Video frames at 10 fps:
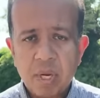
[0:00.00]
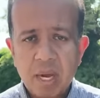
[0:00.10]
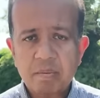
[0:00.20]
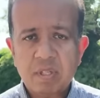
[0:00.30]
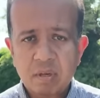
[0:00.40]

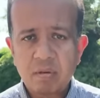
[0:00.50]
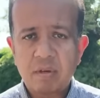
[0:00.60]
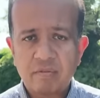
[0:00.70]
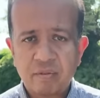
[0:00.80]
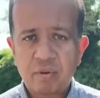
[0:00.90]

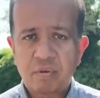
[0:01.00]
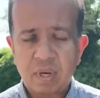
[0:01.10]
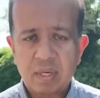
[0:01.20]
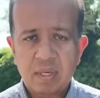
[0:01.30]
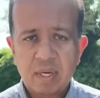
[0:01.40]
absolutely
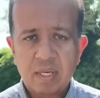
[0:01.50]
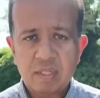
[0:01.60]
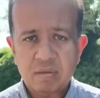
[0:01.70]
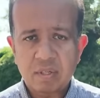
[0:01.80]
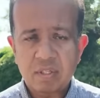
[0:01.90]
forthright in
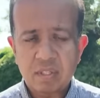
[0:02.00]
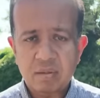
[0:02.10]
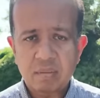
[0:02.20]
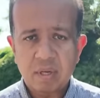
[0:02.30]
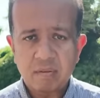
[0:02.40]
his
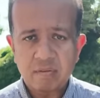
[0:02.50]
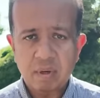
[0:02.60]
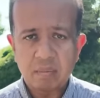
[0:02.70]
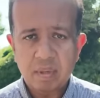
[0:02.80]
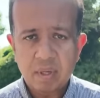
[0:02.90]
criticism of
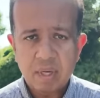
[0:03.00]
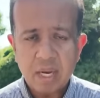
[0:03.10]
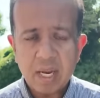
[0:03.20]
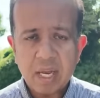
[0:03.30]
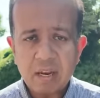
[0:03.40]
Trump
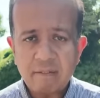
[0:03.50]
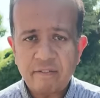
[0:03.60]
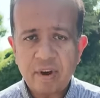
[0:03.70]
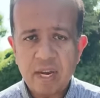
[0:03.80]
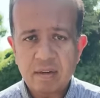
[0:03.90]
and
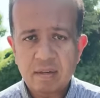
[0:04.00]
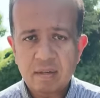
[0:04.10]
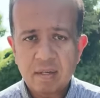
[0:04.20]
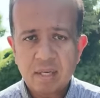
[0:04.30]
unafraid